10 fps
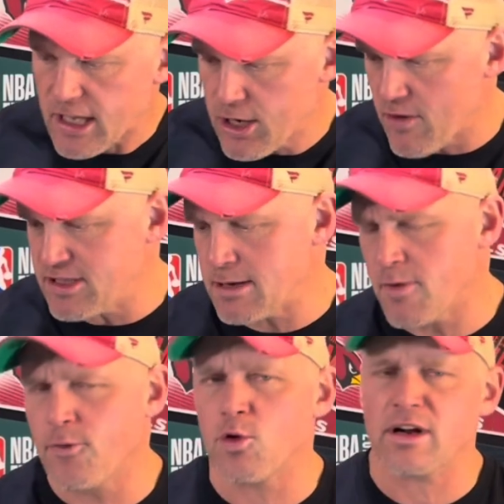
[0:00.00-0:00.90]
Now, as I said
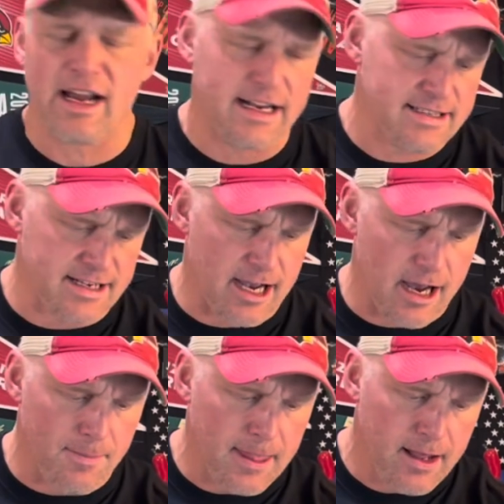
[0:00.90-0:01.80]
before, guys,
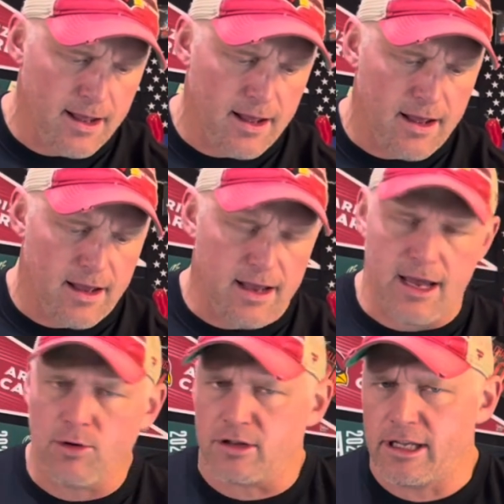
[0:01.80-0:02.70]
I
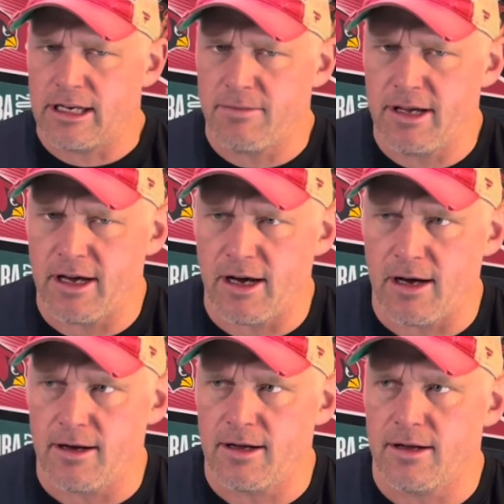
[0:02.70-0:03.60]
don't claim to be
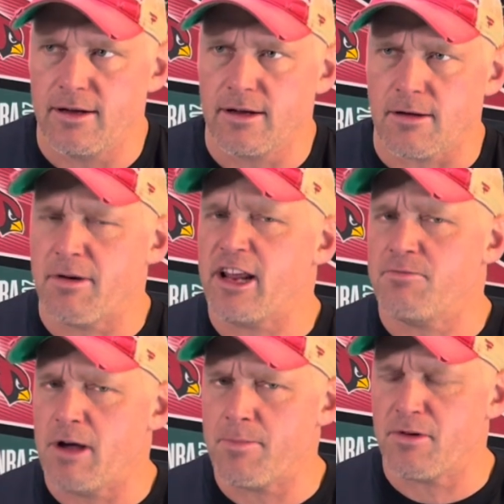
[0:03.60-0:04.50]
a
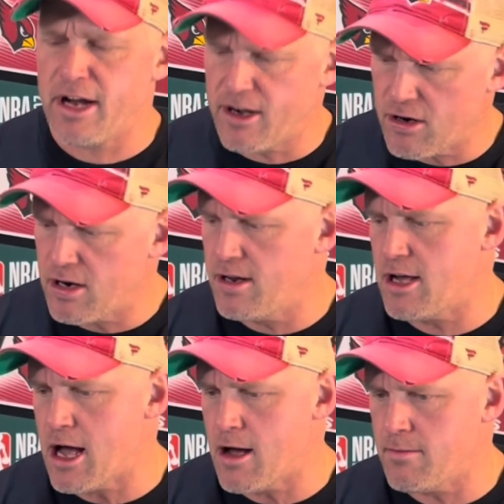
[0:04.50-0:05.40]
competitive pepper eater.
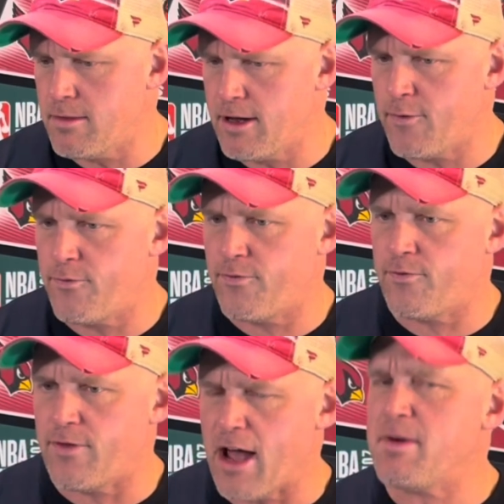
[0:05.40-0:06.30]
If
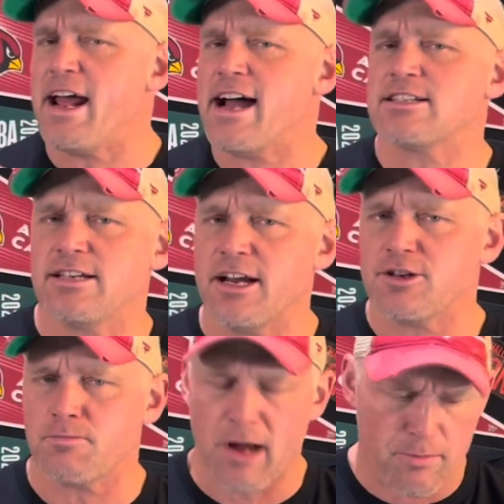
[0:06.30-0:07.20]
I've been asked to
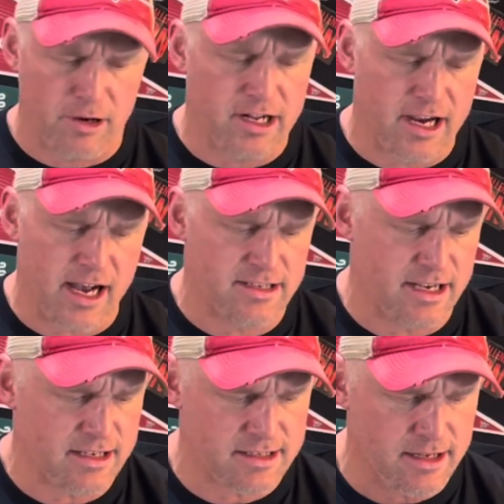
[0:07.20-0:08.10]
enter a pepper eating
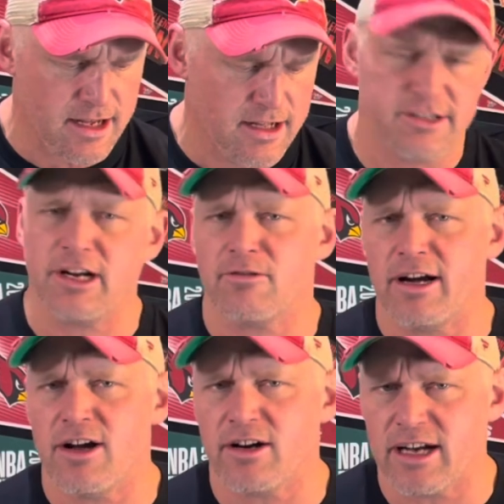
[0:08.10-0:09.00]
contest, I'll tell you
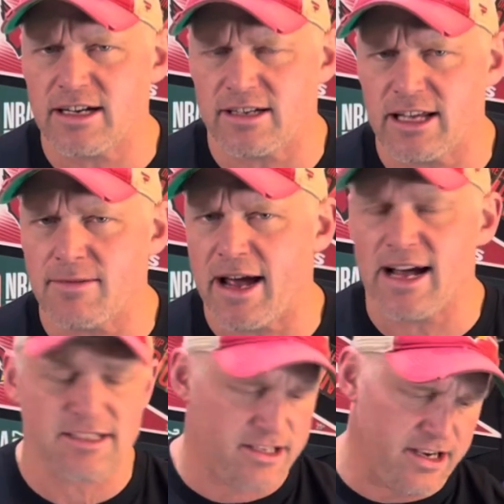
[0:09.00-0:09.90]
right now, guys, I'd get my
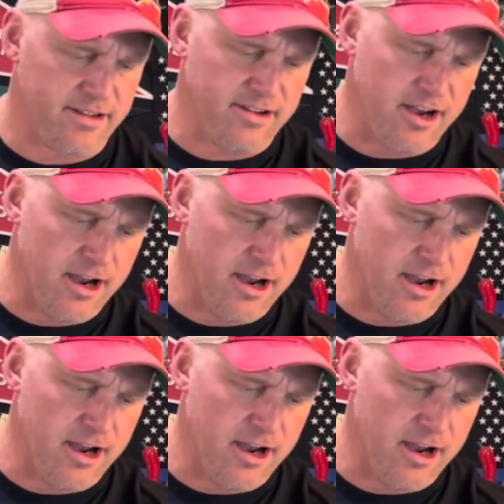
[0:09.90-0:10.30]
ass kicked.